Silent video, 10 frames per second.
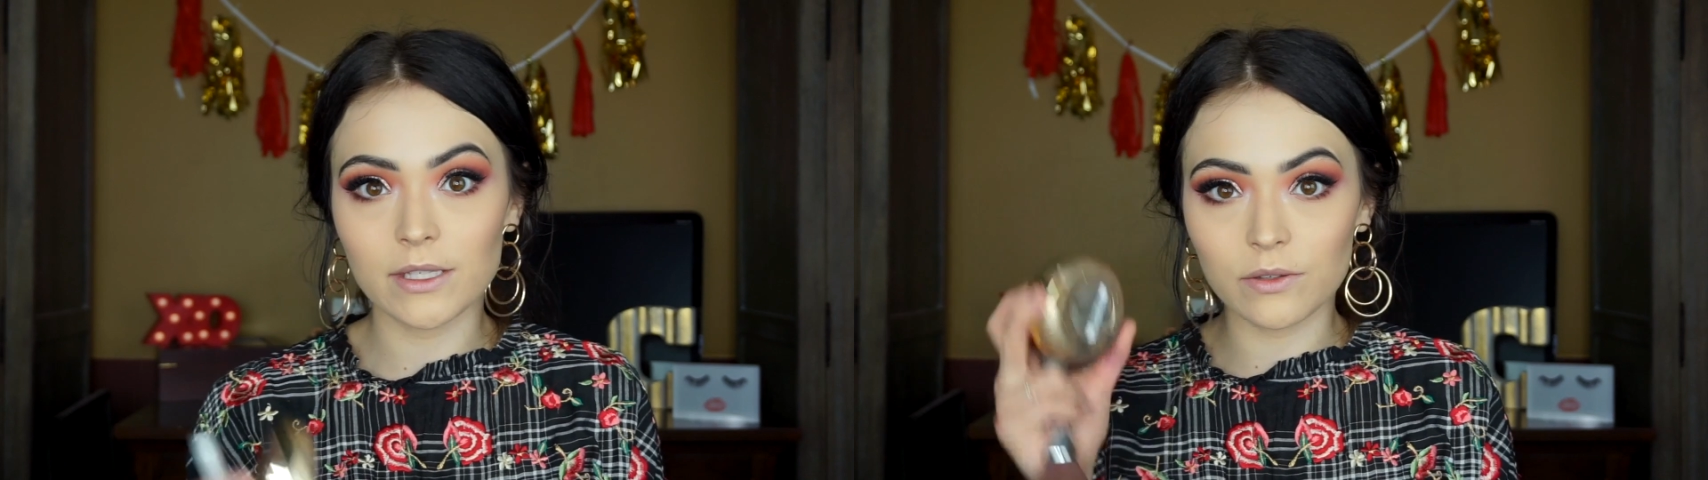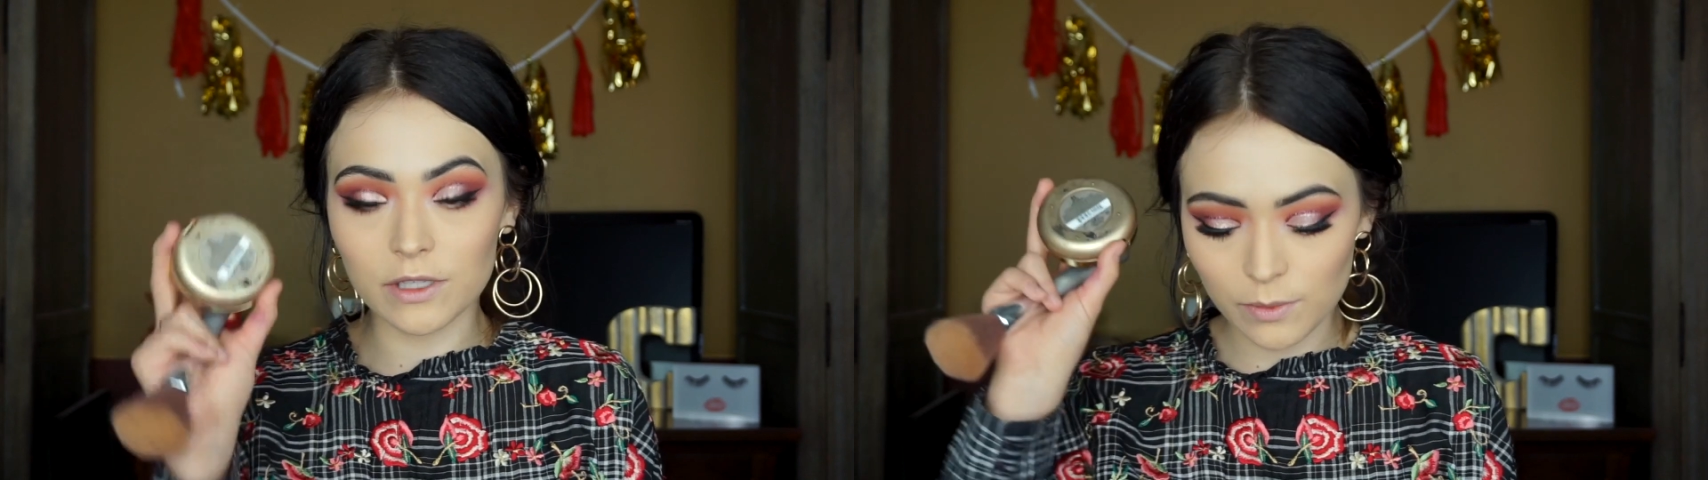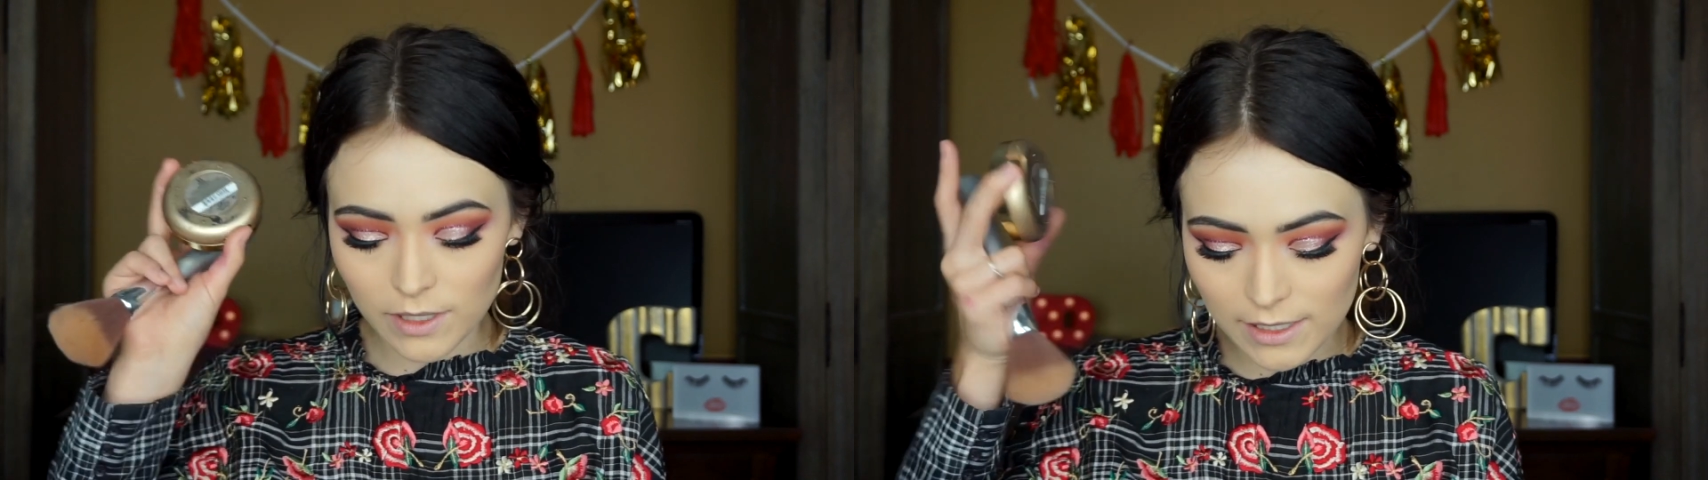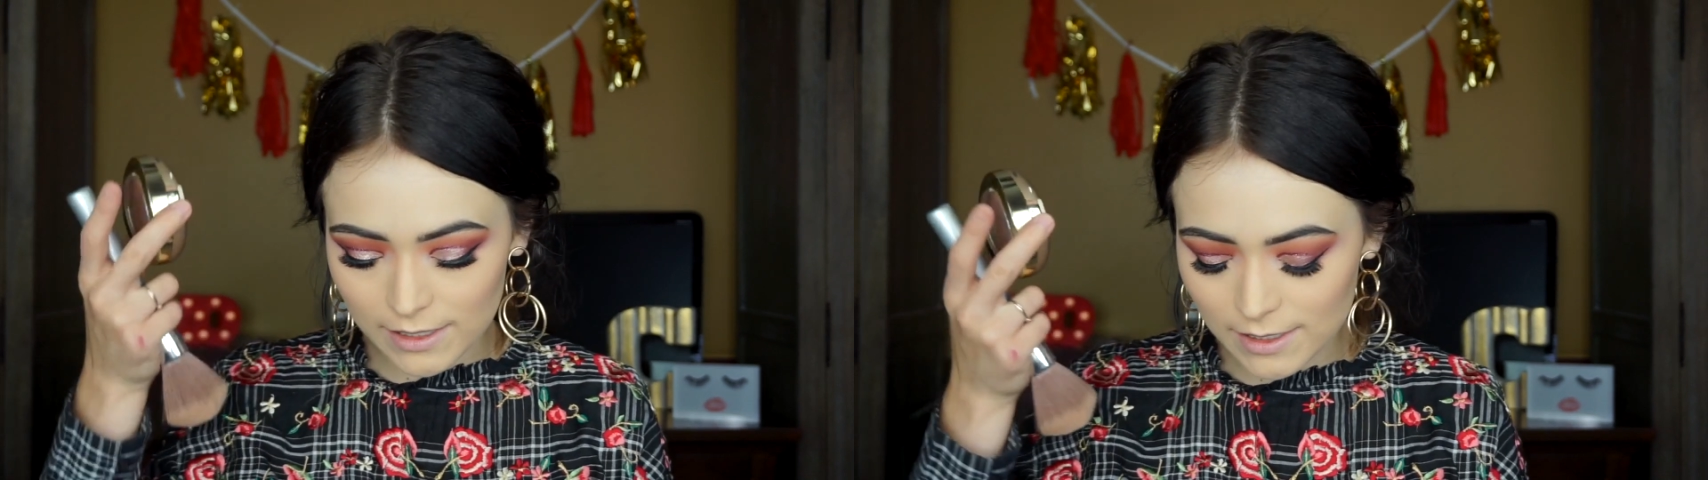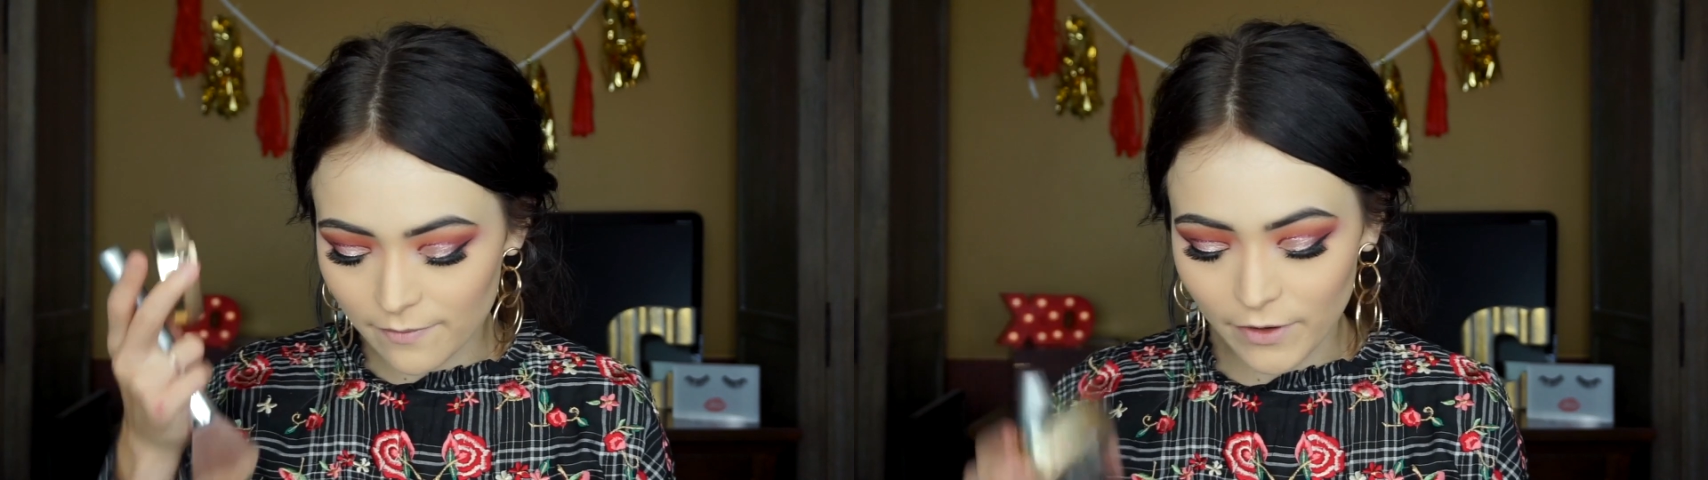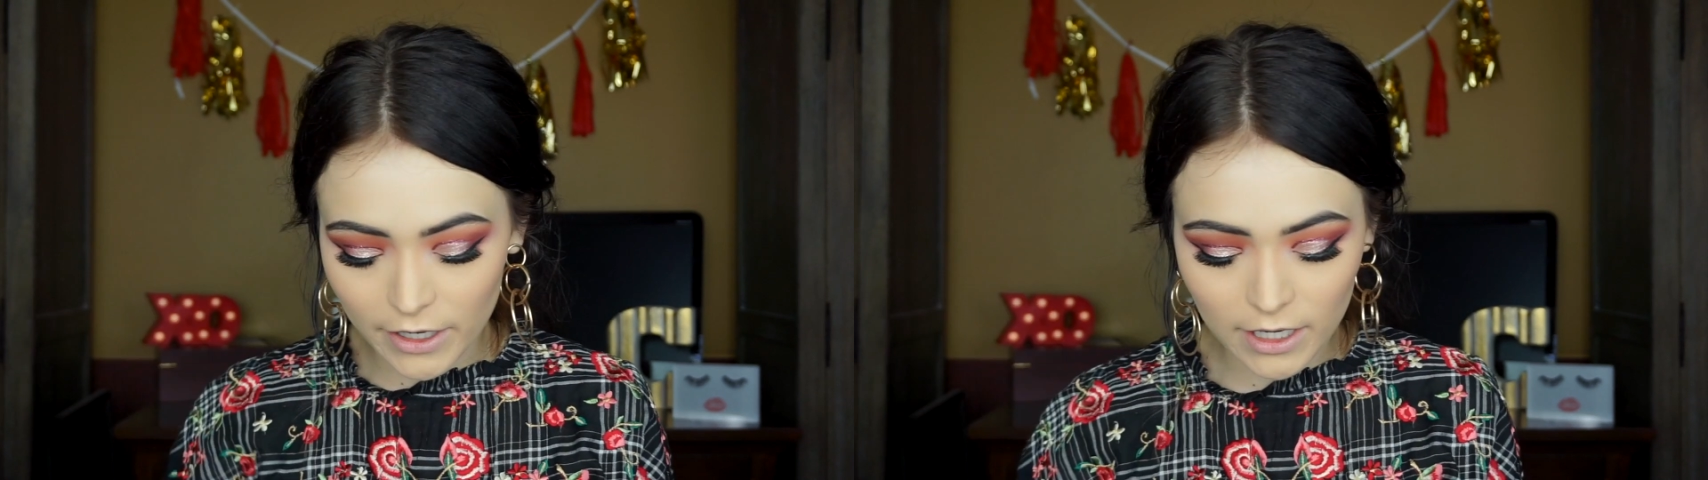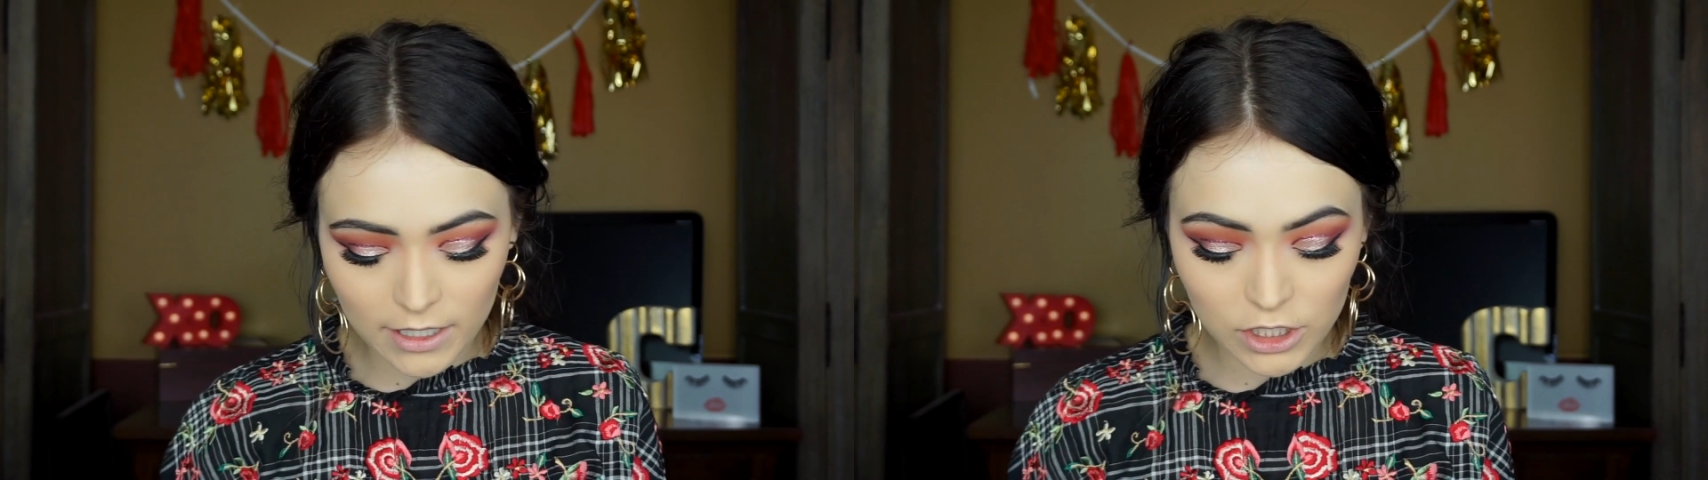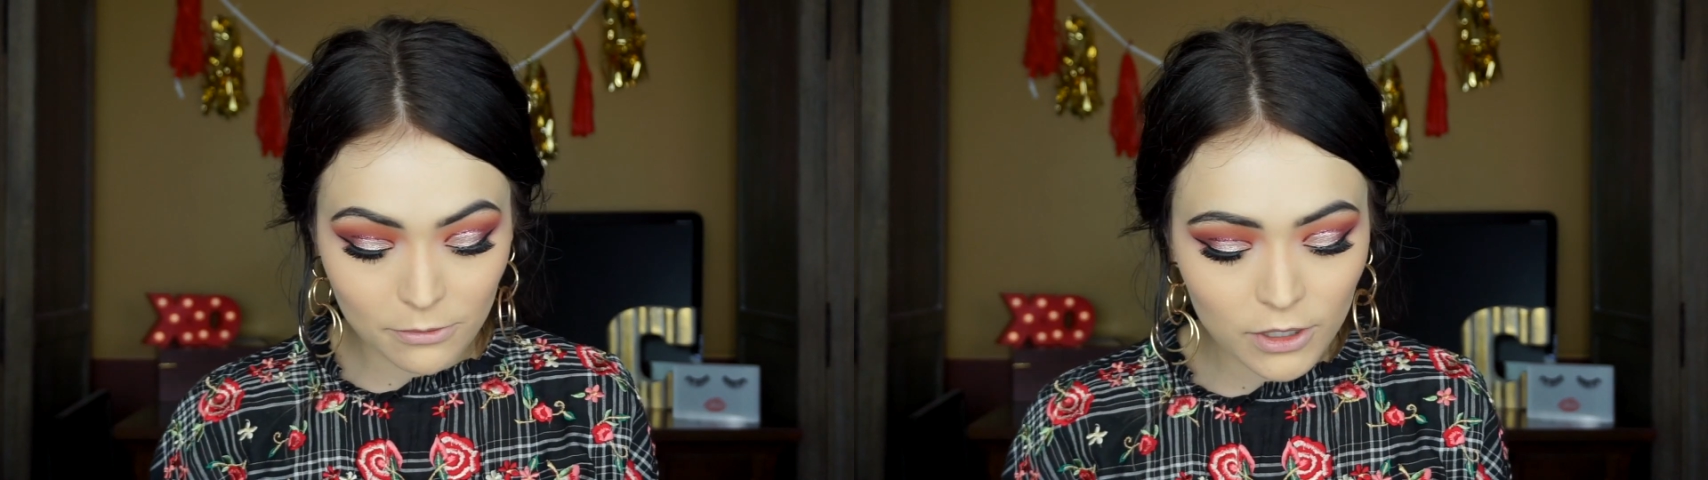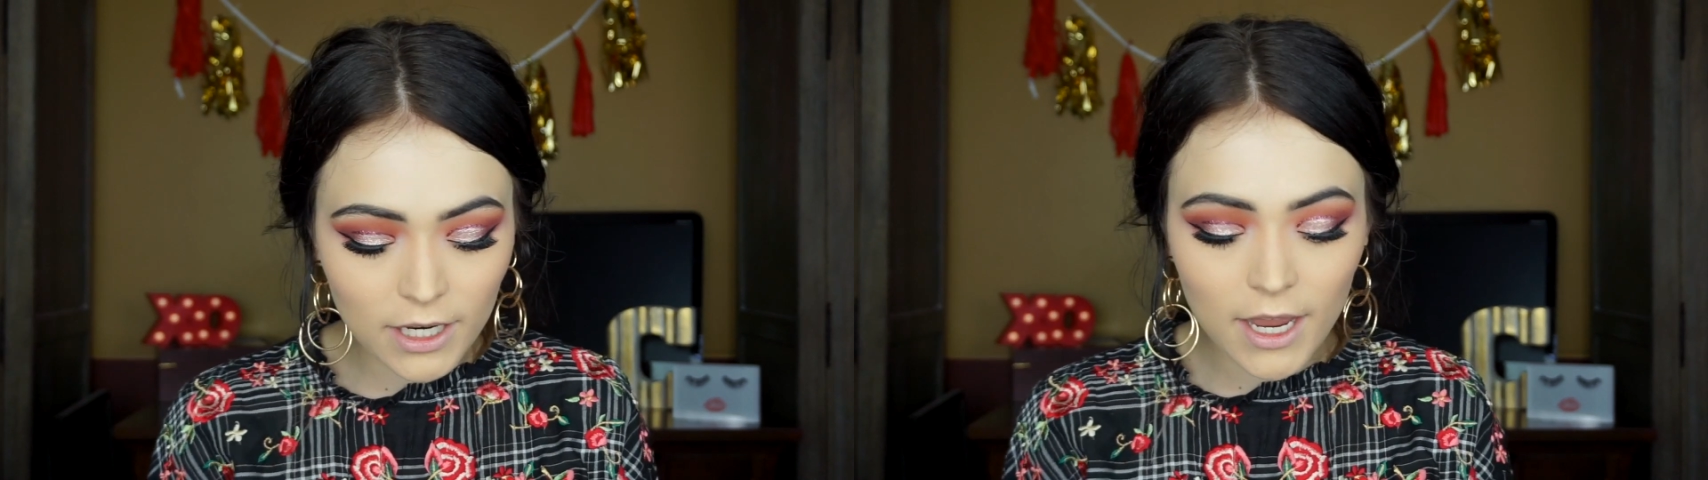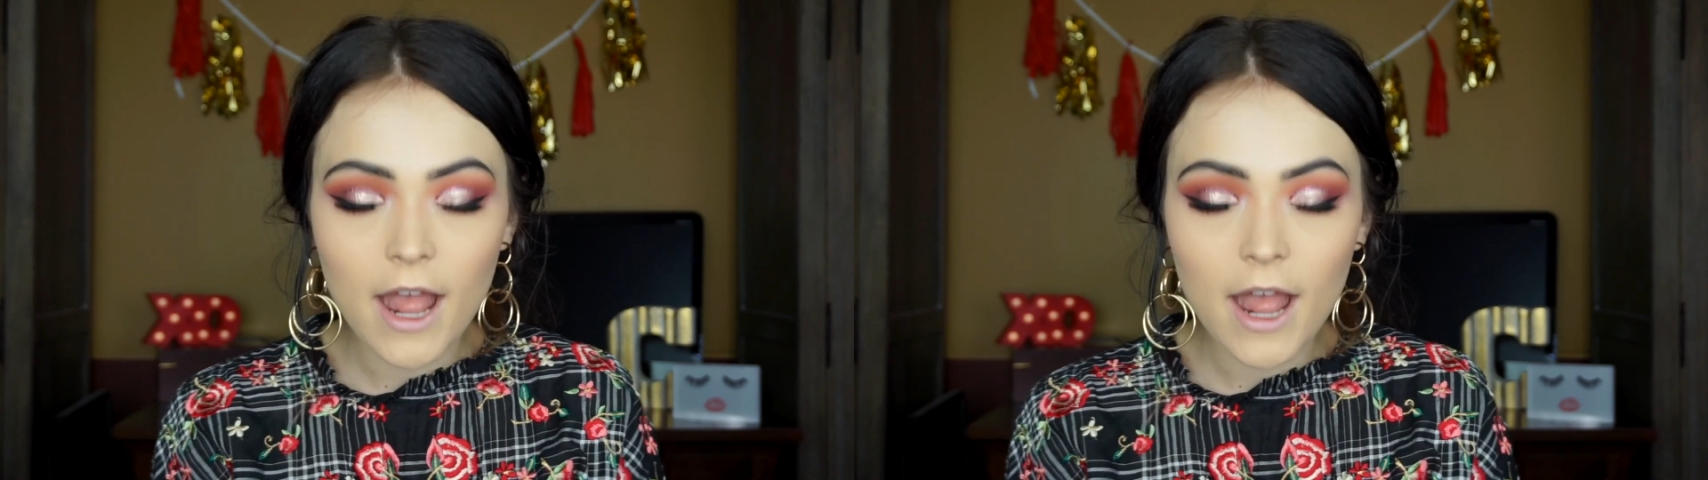So this one is very shimmery.